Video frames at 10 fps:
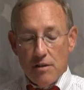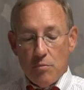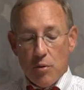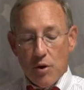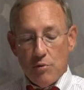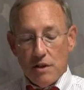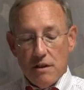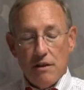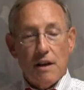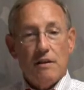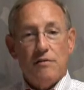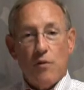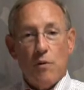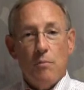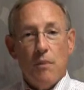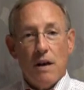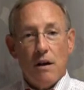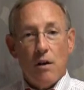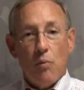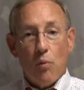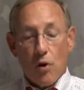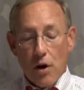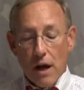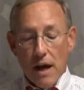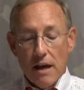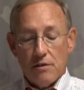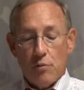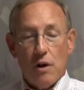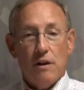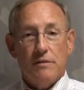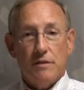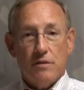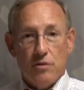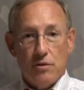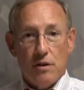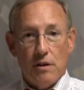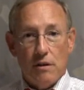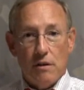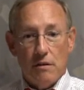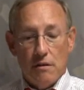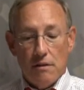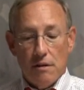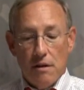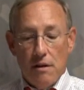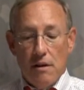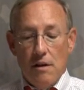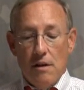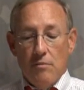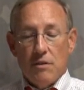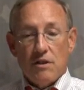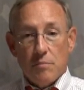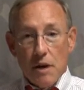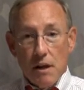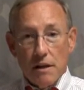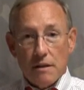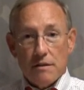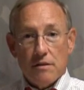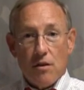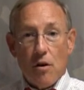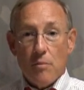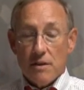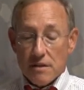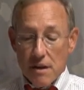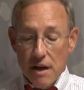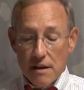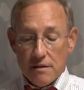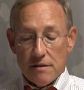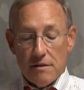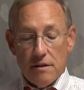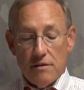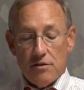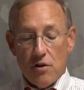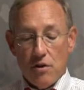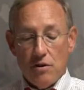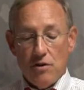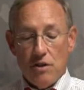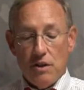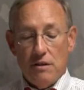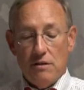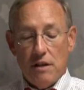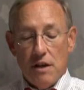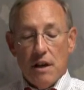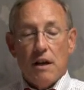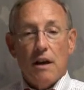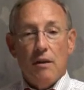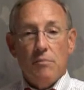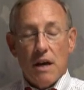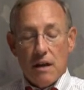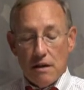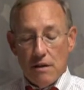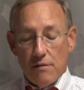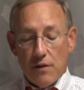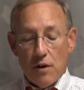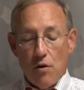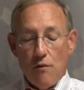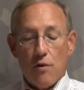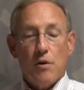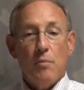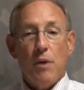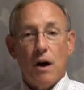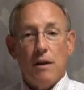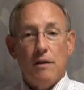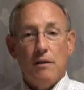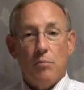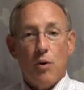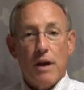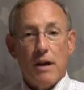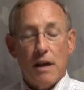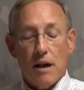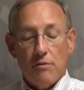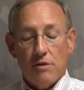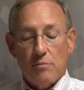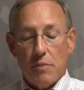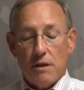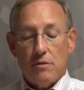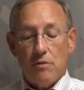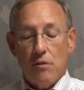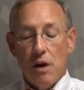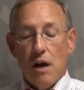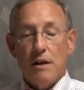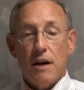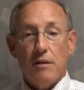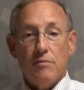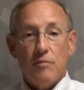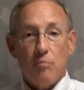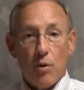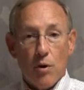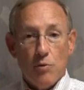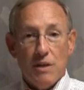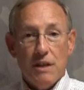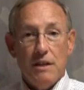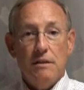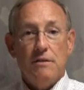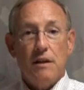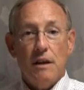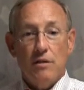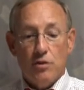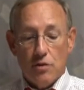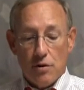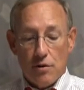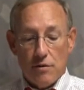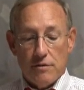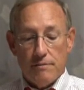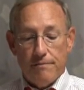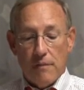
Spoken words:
the protein that is formed may not work as well as it should. Misspellings or mistakes in certain genes can make it difficult for your body to break down special types of proteins and sugars.